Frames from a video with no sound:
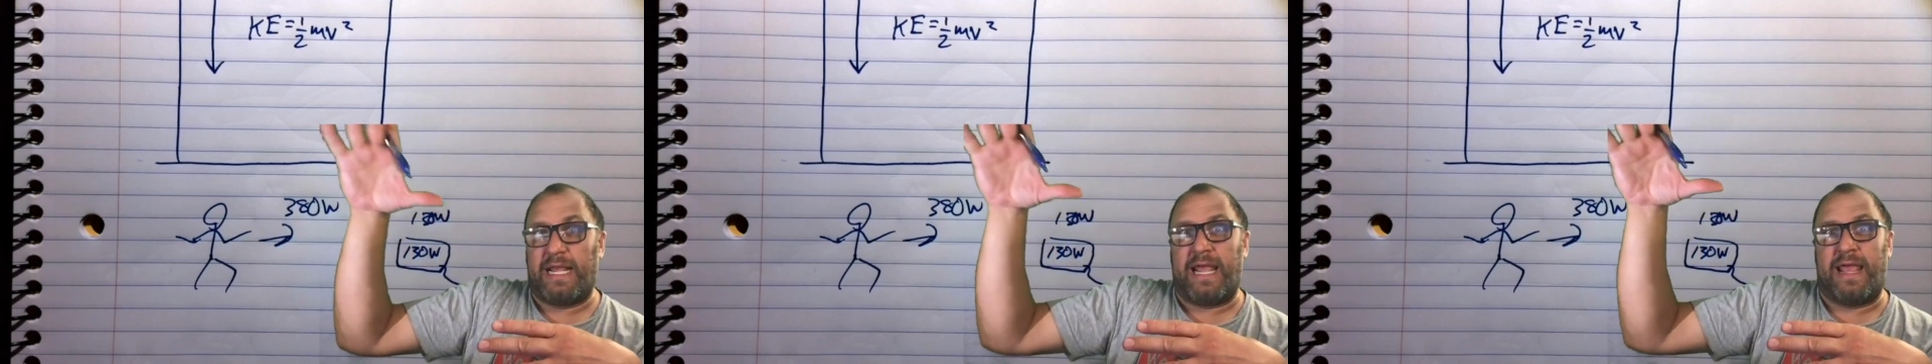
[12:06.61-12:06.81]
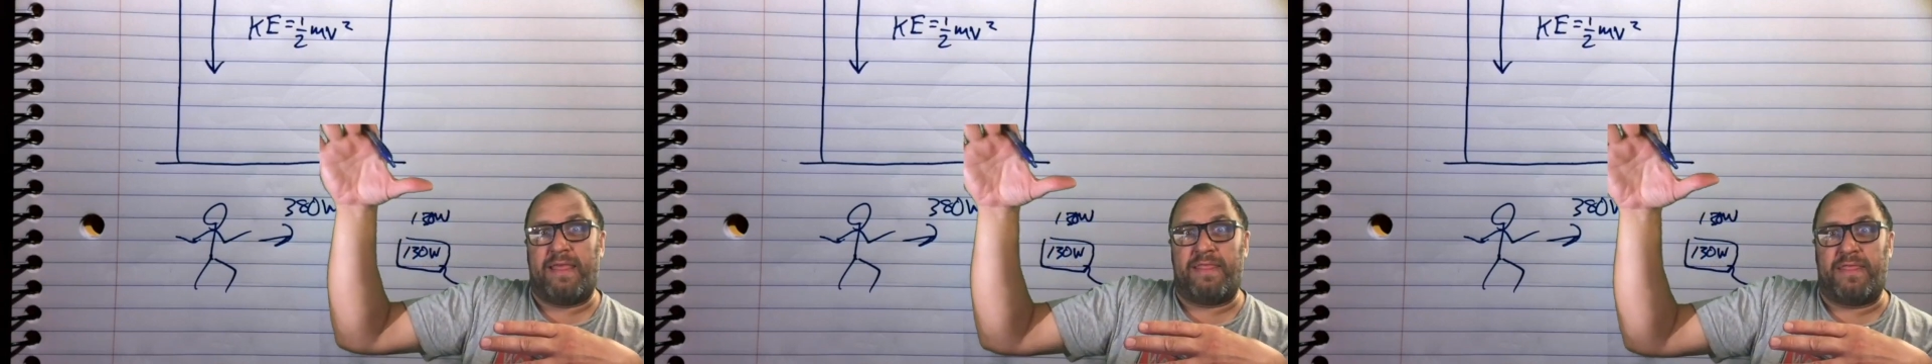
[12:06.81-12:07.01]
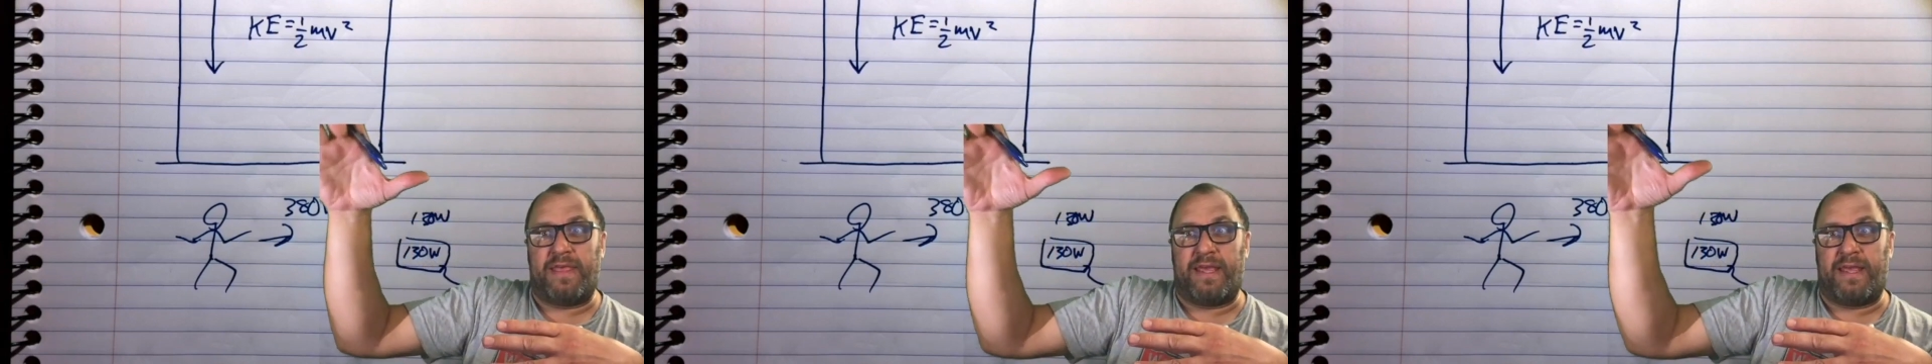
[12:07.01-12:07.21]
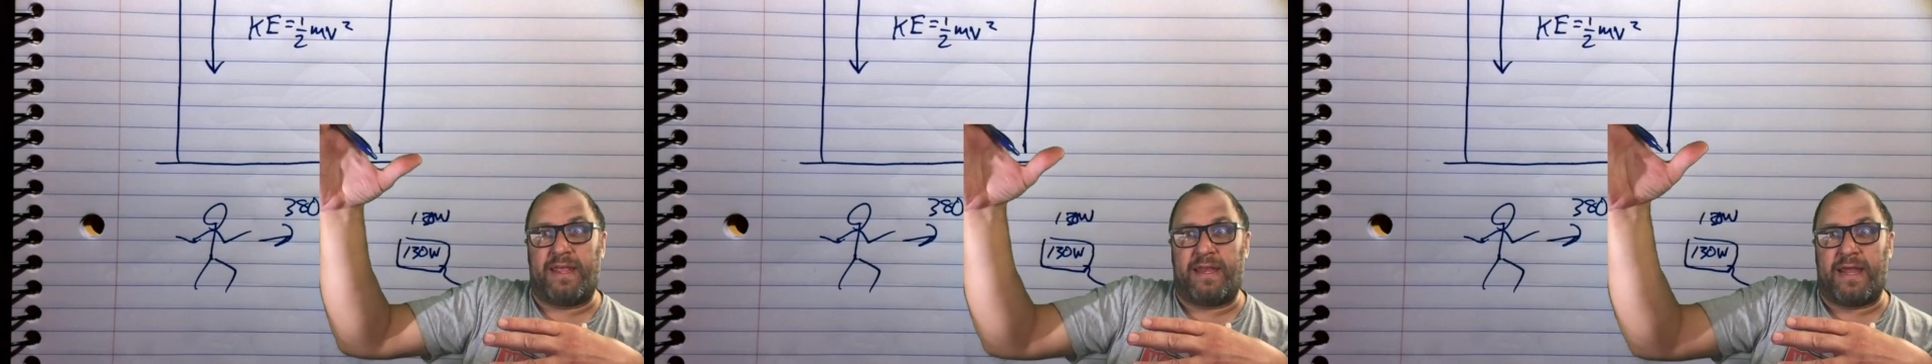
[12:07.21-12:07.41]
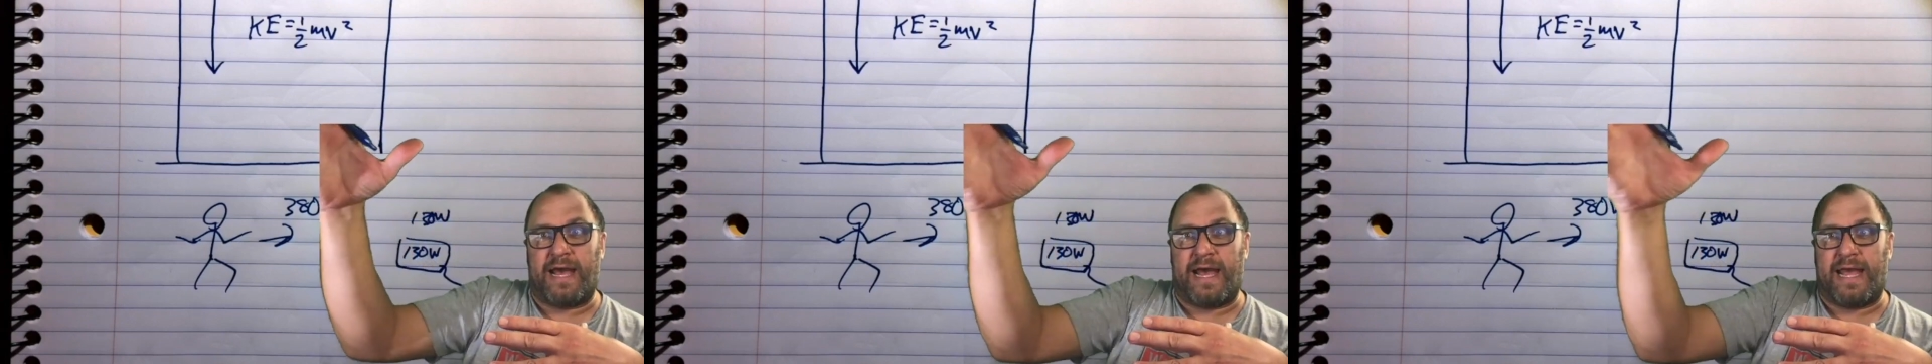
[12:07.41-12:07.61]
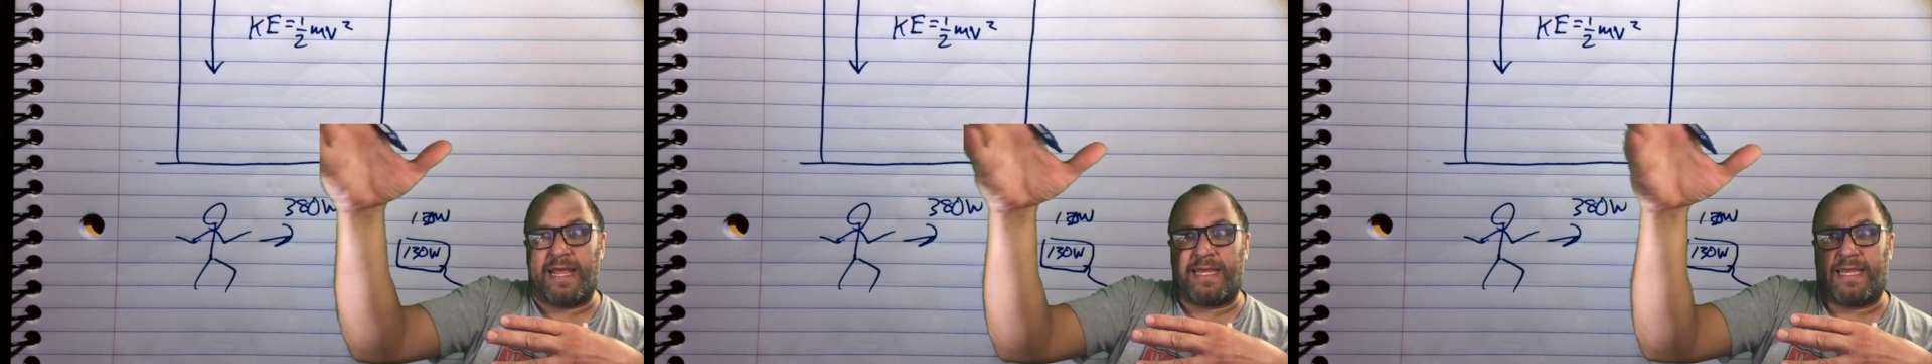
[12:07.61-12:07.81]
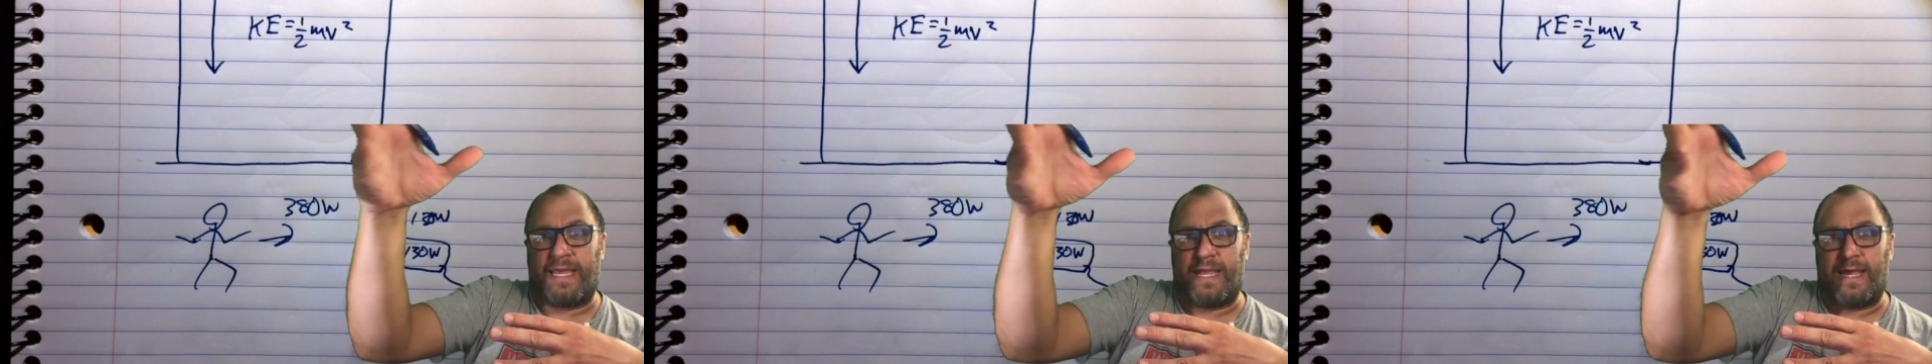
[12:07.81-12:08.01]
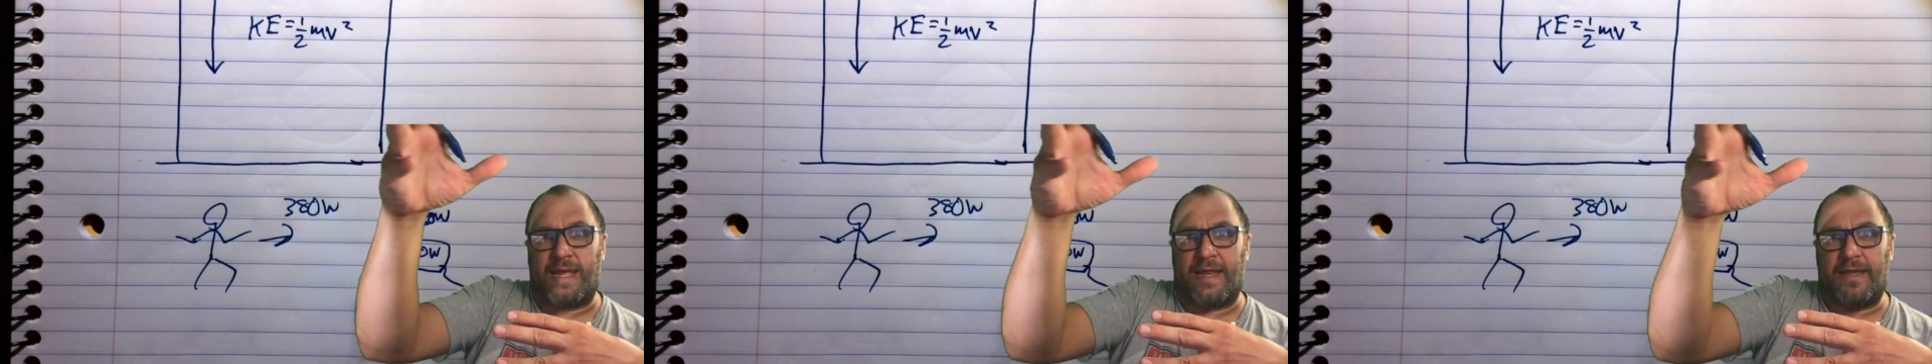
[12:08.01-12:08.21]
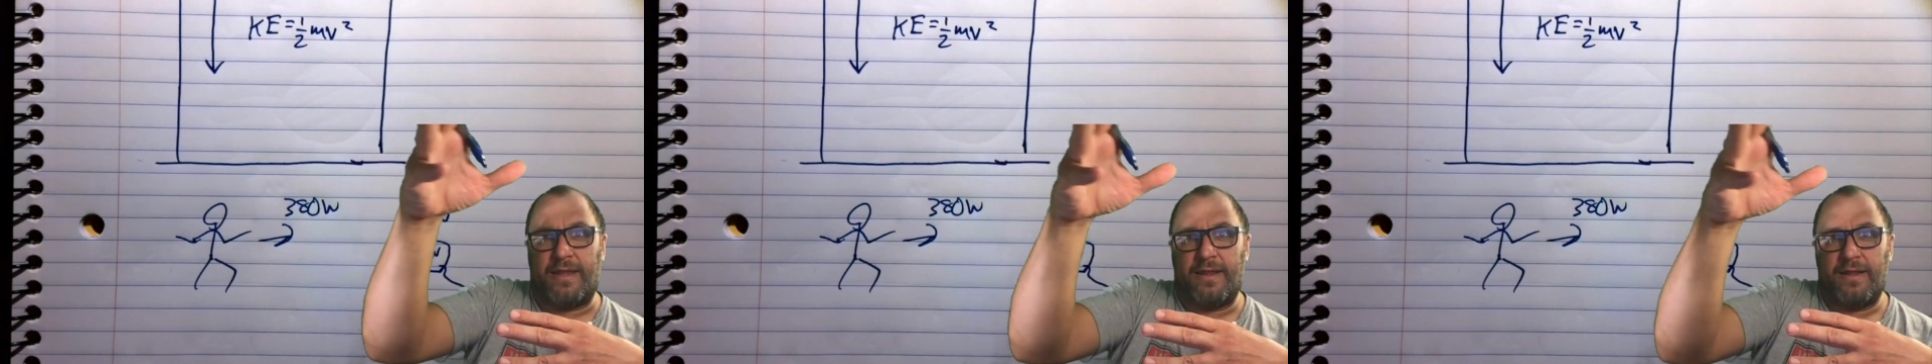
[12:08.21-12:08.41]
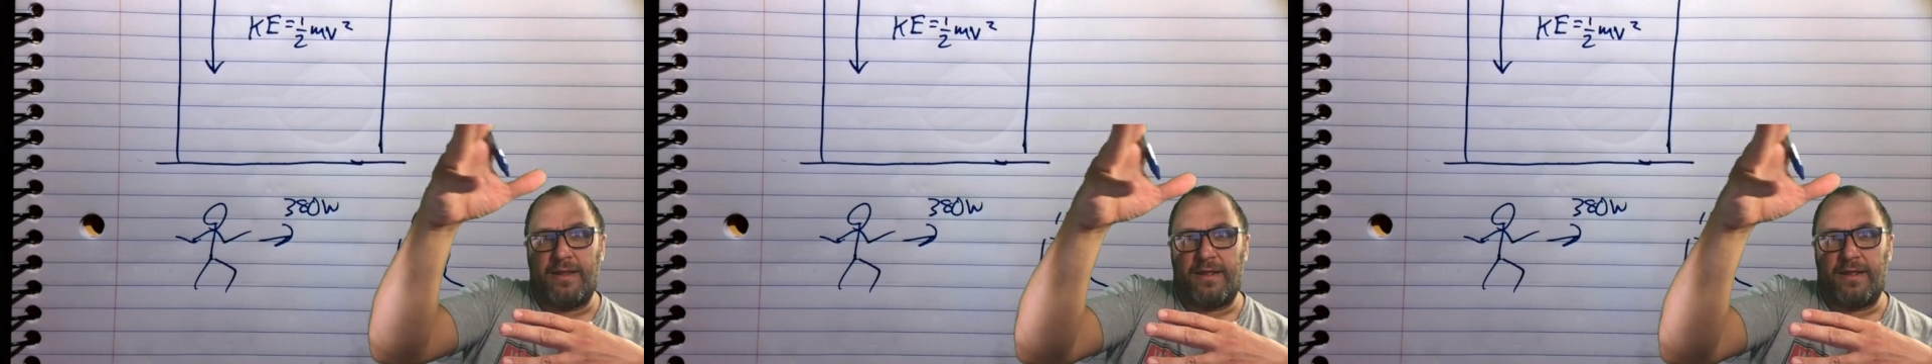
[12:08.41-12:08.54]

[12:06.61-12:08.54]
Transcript: and then I can